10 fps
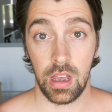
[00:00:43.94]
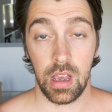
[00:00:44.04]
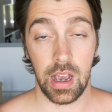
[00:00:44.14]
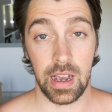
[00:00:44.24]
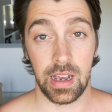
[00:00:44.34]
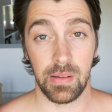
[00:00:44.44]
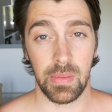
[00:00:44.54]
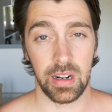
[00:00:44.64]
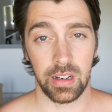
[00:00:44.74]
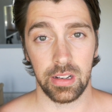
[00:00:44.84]

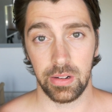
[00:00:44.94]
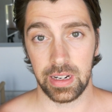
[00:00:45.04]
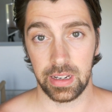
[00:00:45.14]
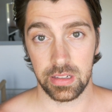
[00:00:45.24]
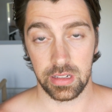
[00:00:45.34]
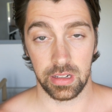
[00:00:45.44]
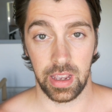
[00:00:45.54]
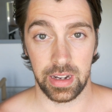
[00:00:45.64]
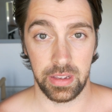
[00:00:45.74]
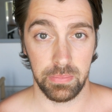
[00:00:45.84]
I'll include links to
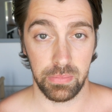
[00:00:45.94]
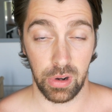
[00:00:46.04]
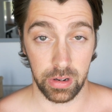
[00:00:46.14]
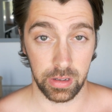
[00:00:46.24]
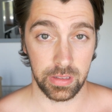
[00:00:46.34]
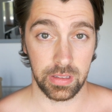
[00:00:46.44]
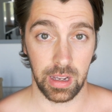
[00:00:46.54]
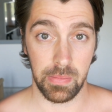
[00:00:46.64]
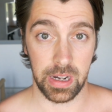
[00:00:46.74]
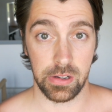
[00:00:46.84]
any products that I
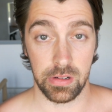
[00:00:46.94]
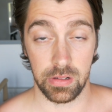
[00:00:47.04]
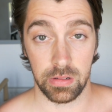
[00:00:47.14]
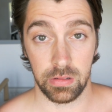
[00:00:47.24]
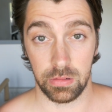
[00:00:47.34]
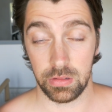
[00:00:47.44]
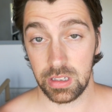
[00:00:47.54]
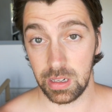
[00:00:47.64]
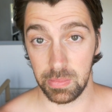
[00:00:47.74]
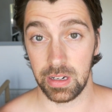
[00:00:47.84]
mention or
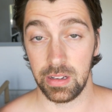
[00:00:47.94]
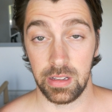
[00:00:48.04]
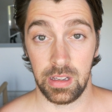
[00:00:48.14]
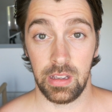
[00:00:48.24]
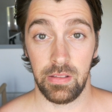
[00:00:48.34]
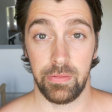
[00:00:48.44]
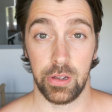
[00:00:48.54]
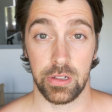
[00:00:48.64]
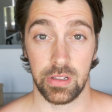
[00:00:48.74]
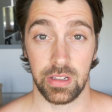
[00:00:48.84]
similar
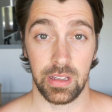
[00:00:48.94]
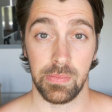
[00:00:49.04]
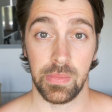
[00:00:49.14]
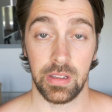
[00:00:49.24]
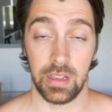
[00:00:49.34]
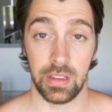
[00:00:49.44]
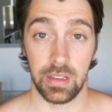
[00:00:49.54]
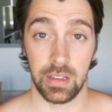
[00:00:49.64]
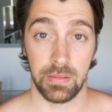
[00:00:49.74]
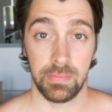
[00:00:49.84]
versions of them in
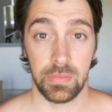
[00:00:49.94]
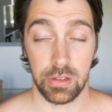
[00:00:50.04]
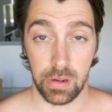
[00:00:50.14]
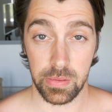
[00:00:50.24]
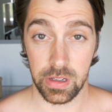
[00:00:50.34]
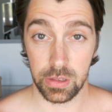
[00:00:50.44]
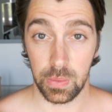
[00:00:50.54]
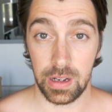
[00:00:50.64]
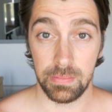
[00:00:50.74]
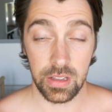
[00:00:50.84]
the description as
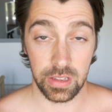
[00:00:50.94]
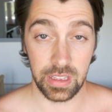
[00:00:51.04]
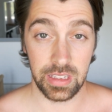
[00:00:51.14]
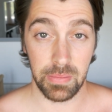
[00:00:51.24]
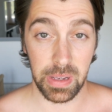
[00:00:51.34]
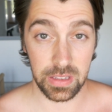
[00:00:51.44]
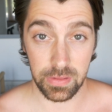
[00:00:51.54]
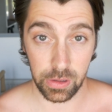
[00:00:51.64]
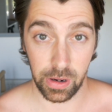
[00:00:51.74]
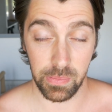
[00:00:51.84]
well. So these bits of
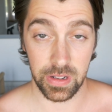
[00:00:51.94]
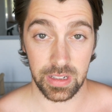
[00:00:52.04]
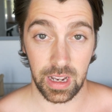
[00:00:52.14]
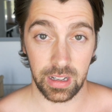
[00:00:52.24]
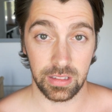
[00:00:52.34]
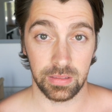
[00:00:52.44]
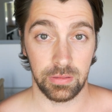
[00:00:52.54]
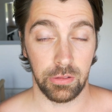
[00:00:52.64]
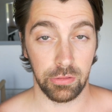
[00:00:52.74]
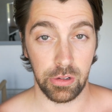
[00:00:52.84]
equipment, I'll
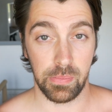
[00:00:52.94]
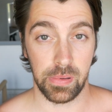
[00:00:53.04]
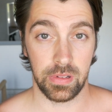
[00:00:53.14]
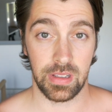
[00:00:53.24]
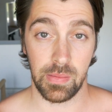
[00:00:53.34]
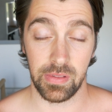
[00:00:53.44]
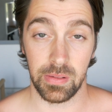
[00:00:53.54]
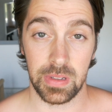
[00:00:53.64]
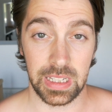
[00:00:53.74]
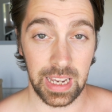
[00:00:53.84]
group some of
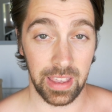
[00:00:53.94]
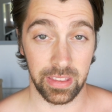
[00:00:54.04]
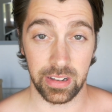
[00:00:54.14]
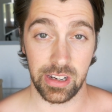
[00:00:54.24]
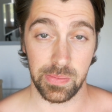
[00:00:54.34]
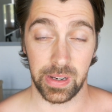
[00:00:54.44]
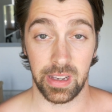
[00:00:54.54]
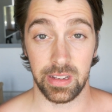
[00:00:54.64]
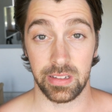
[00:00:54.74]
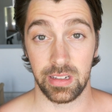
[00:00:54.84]
them together just
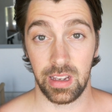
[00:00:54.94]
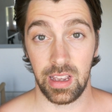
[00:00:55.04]
because